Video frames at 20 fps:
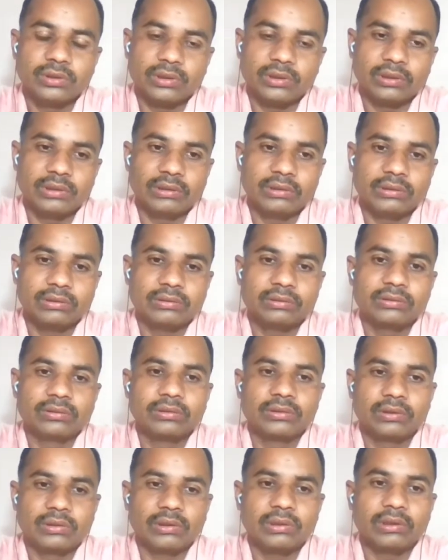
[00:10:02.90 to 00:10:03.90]
and
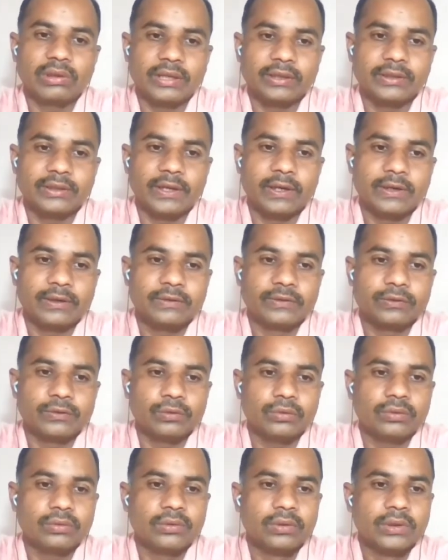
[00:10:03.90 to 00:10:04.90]
like that.
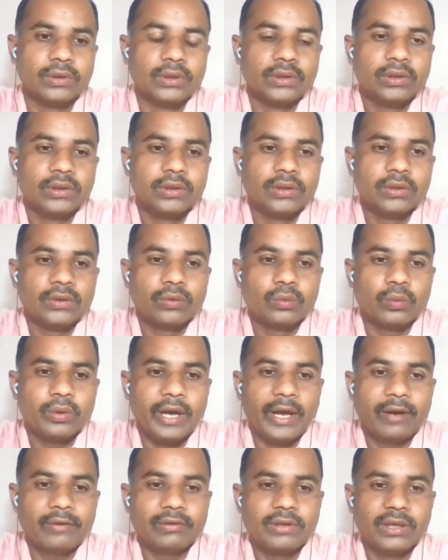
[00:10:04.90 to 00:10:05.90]
So we
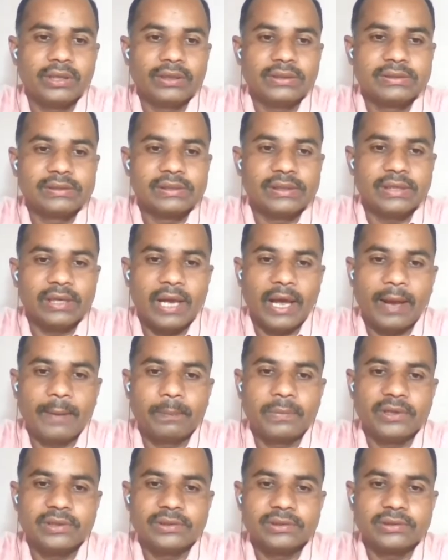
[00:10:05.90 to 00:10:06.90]
have then
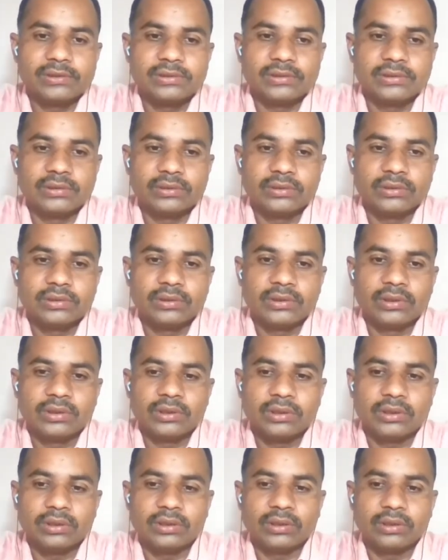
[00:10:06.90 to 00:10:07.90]
syllabus
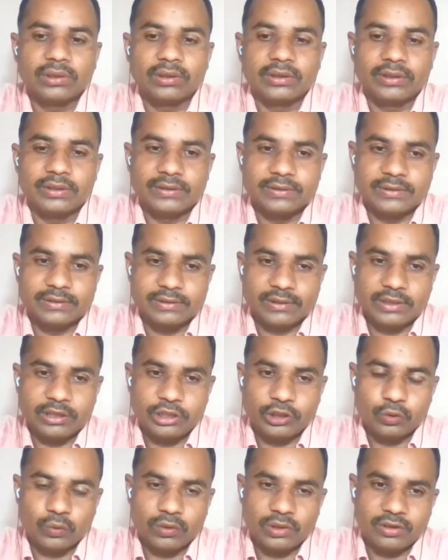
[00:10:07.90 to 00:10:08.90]
is a
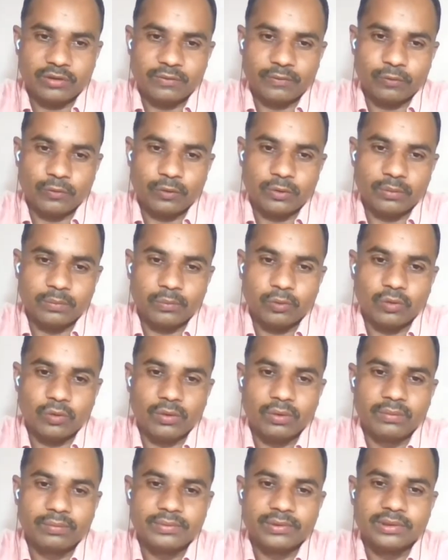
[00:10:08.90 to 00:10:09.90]
singular form
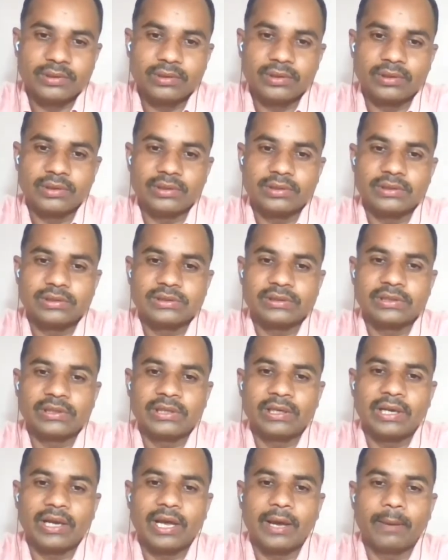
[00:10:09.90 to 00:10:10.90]
of
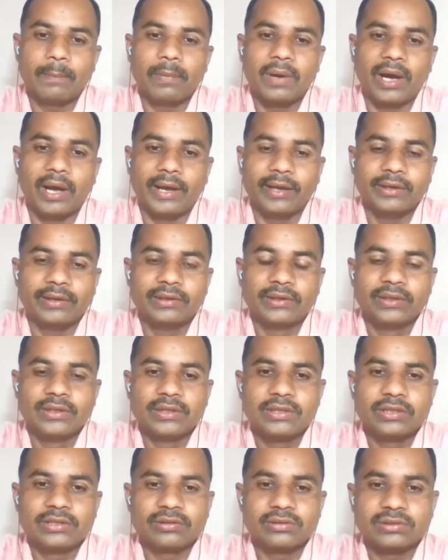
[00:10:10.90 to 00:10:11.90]
syllabi.
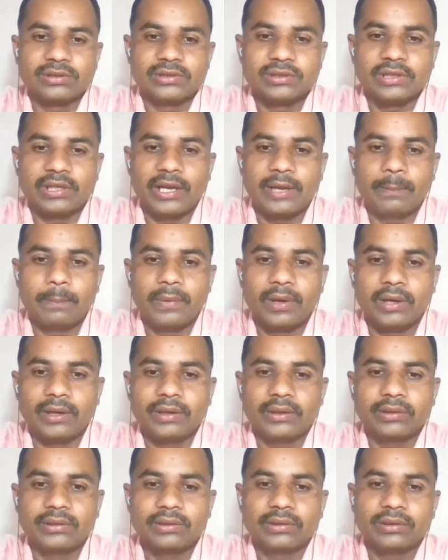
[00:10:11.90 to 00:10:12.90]
So
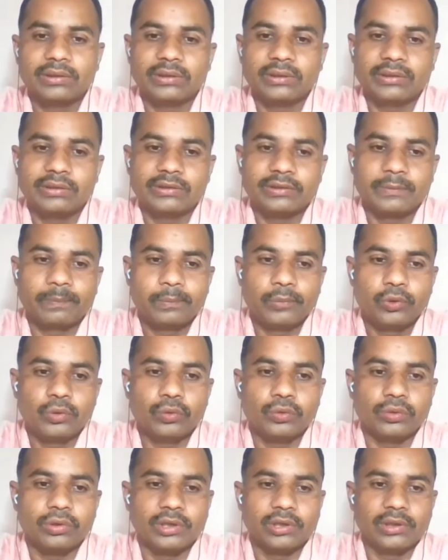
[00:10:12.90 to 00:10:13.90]
syllabi is a
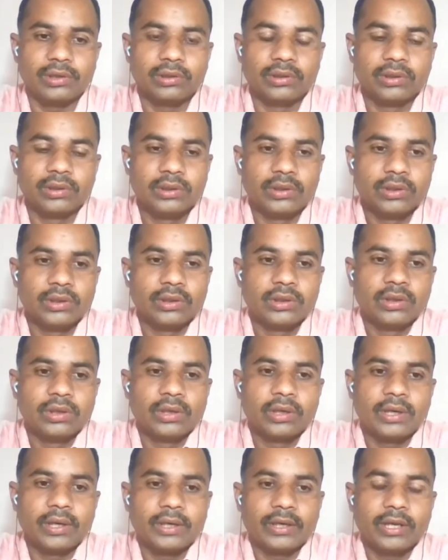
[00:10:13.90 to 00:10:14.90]
plural.
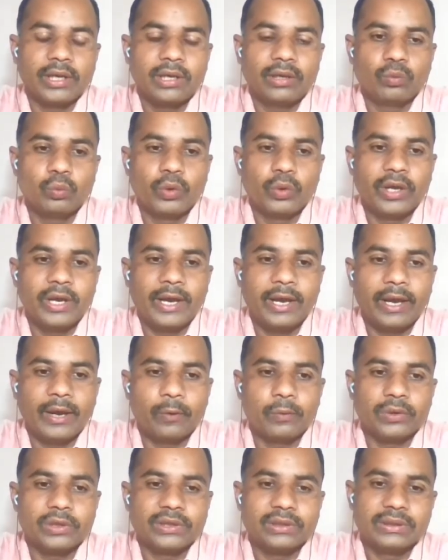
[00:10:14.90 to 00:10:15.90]
Again we
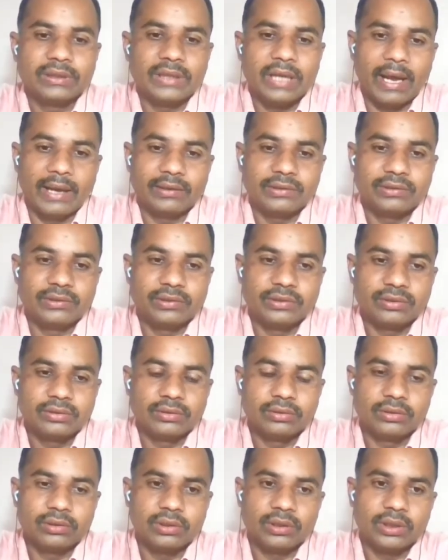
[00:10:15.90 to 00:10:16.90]
have a that
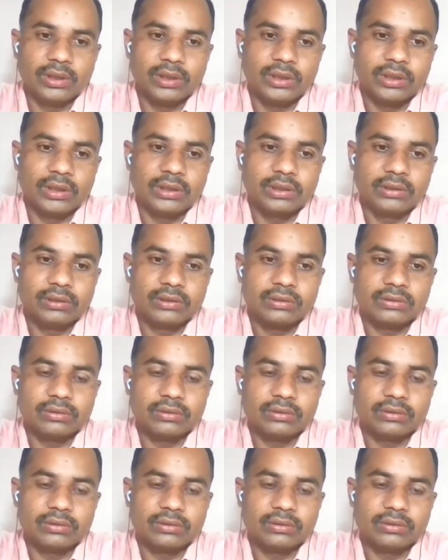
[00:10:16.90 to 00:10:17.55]
and